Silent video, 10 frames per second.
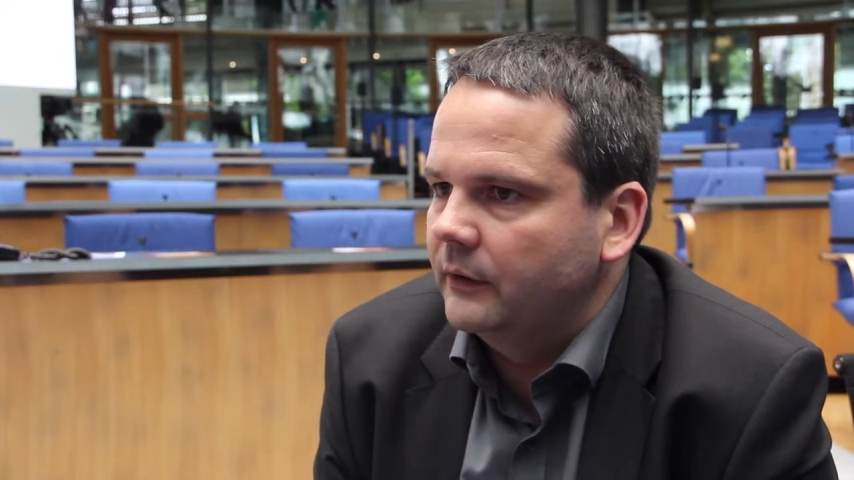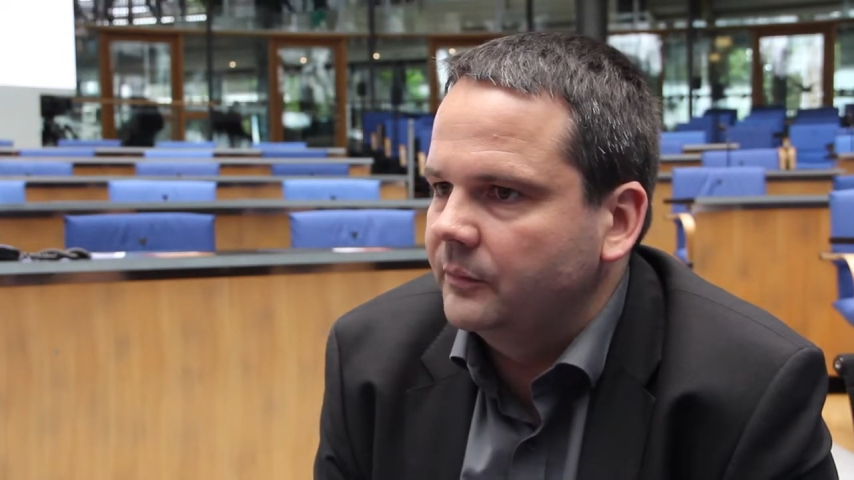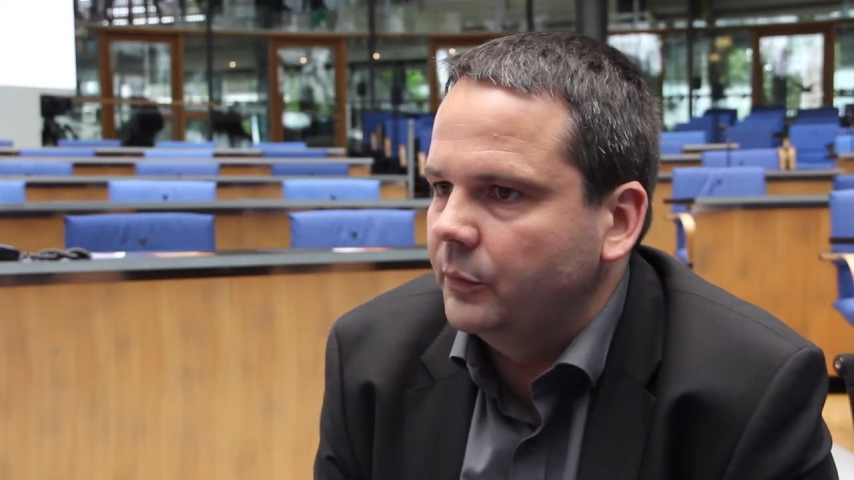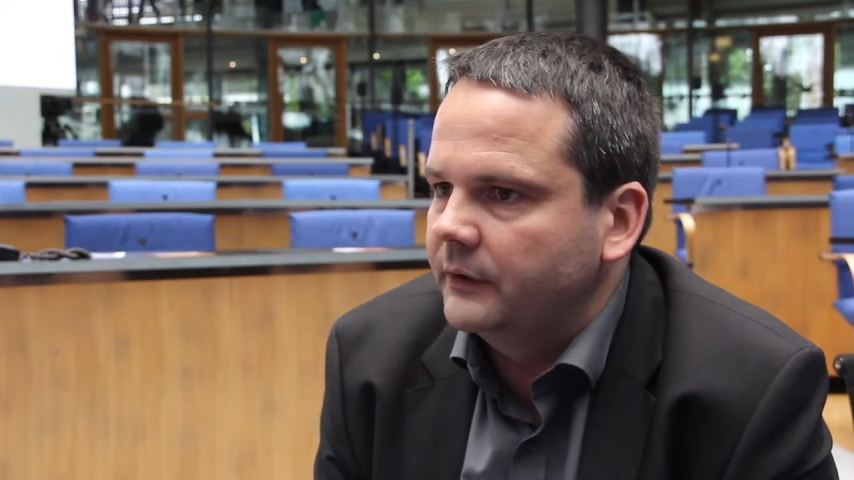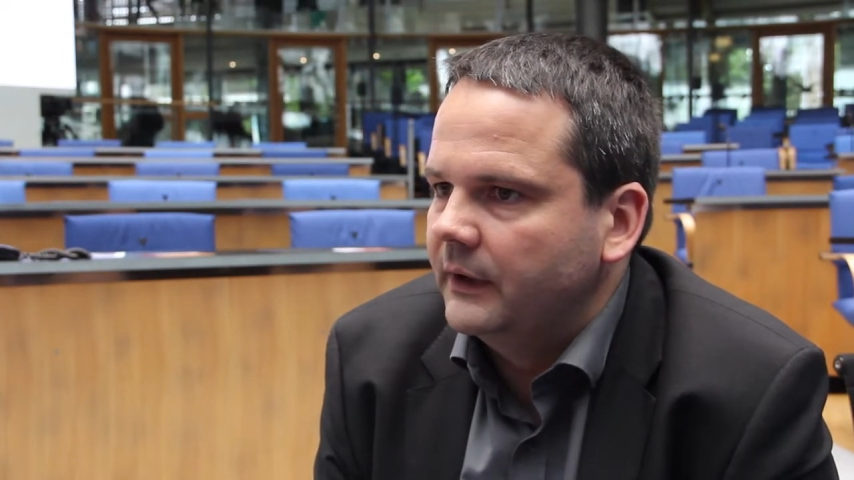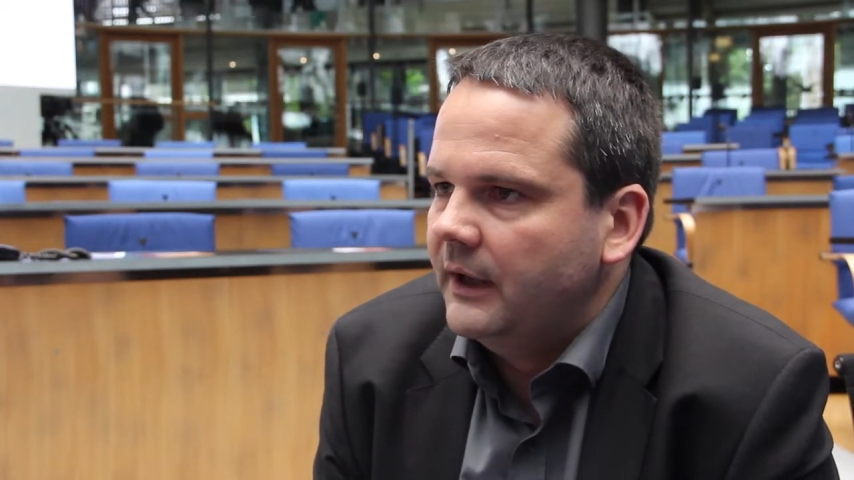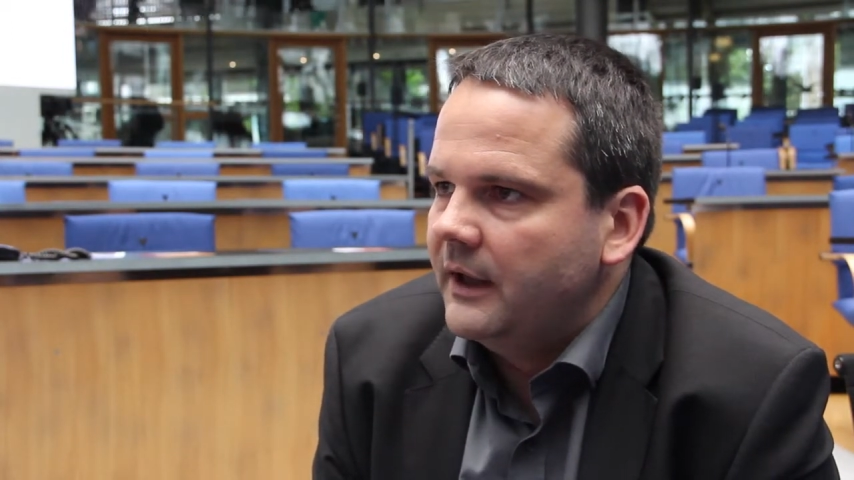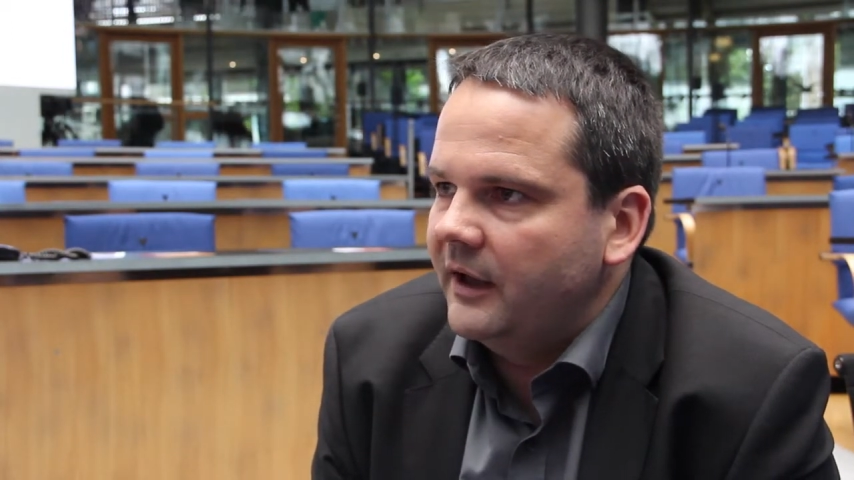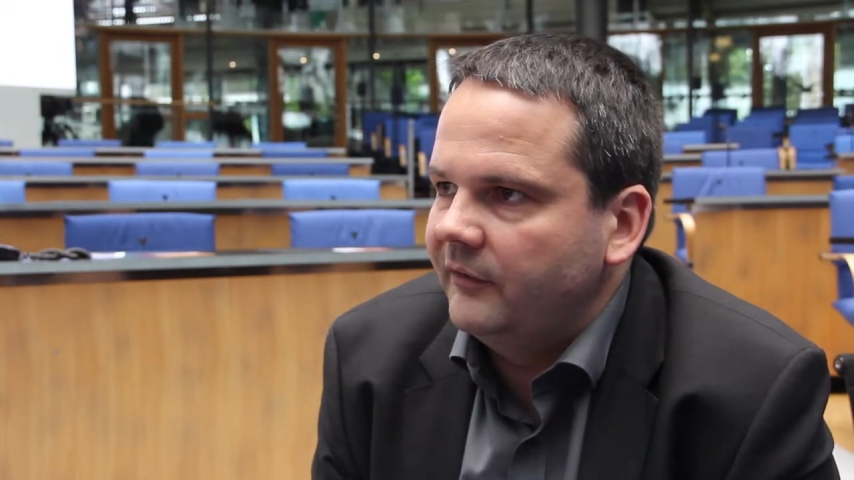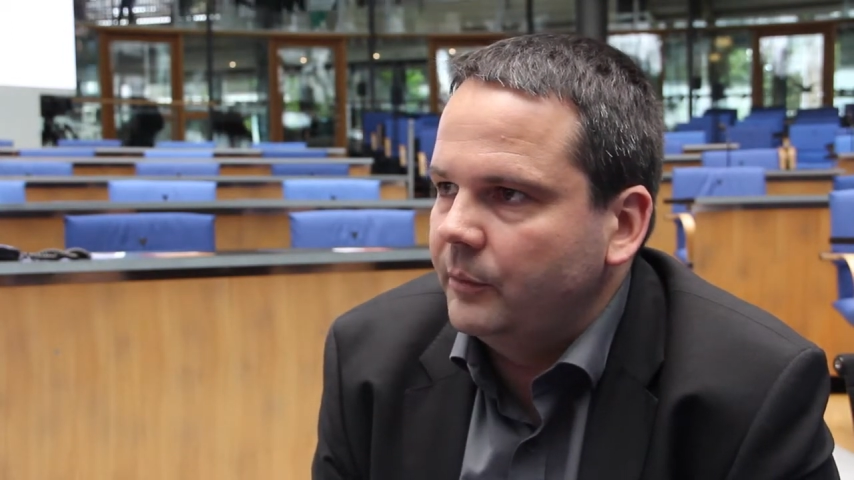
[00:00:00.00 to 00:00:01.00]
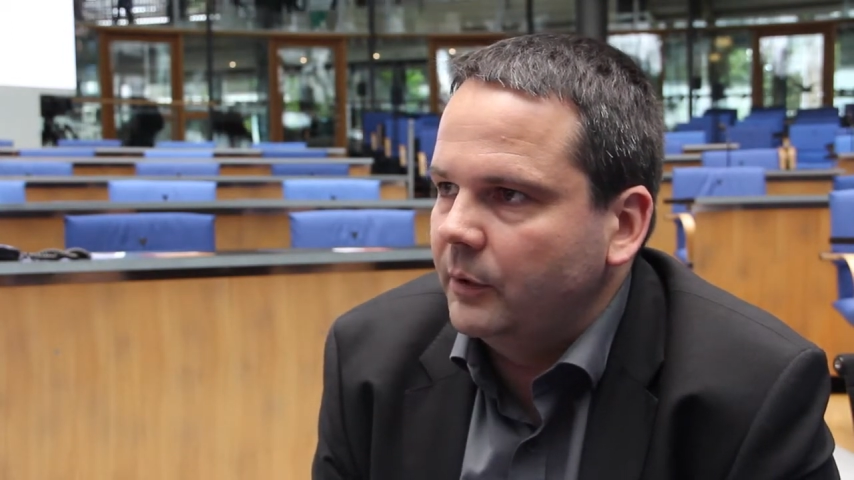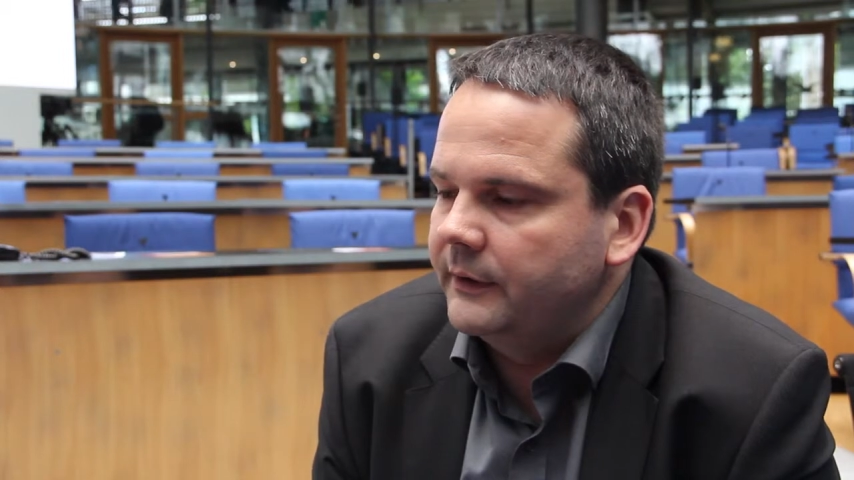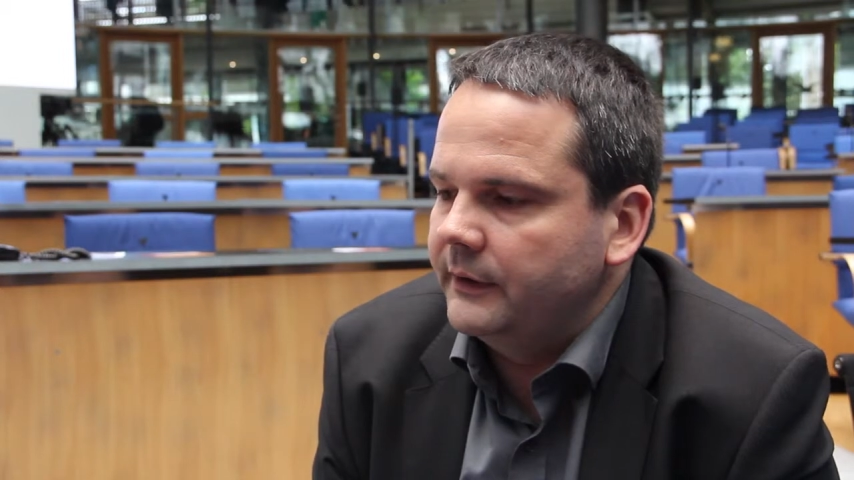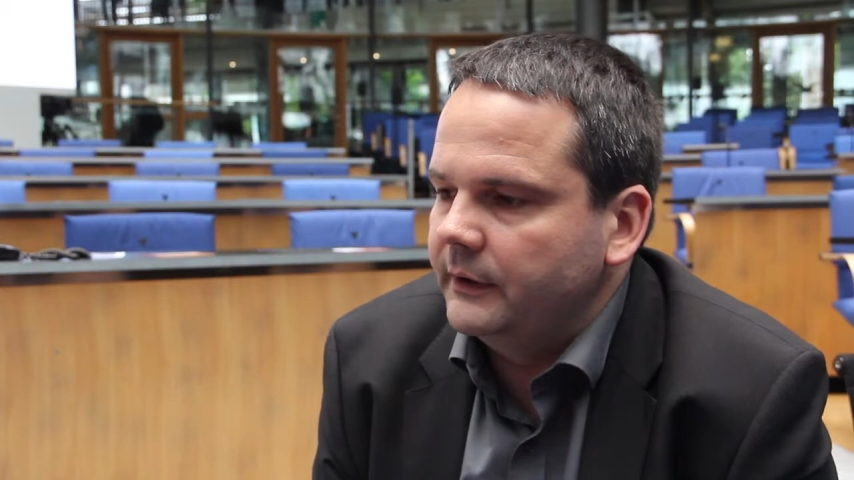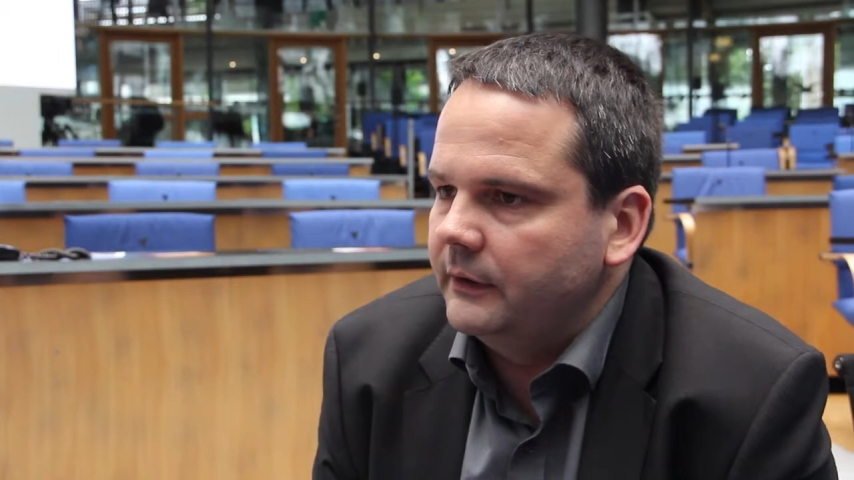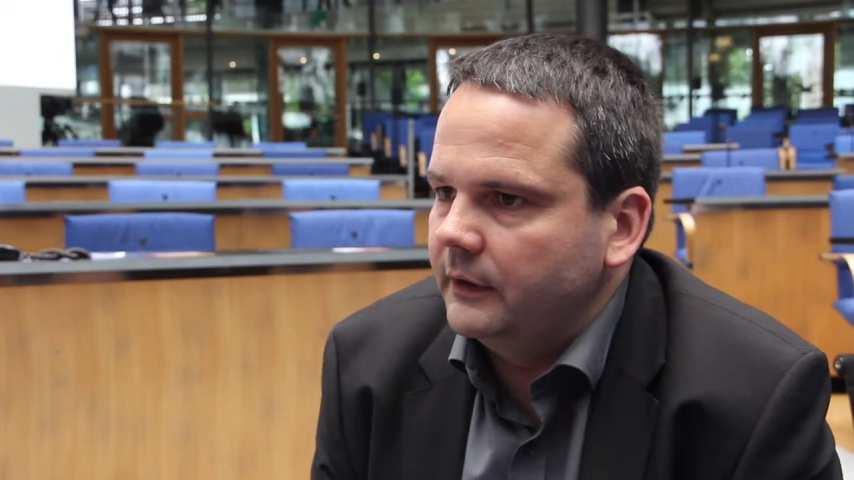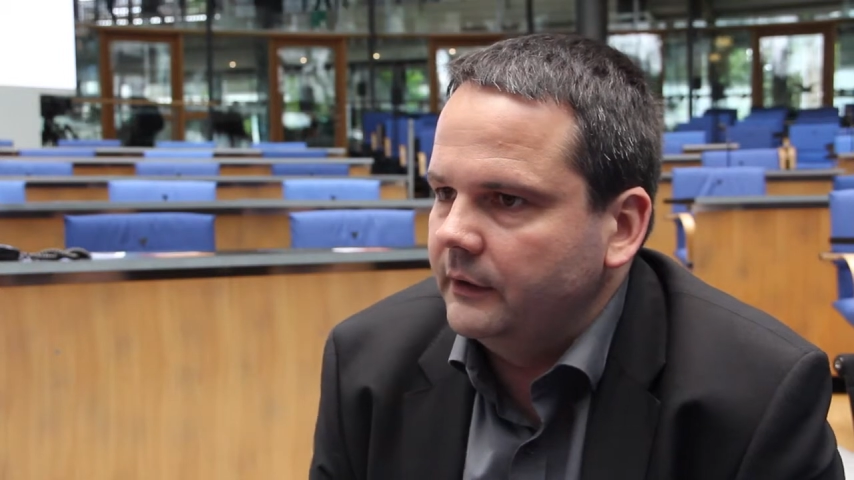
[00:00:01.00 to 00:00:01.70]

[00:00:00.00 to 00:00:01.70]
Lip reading: hotspot, everybody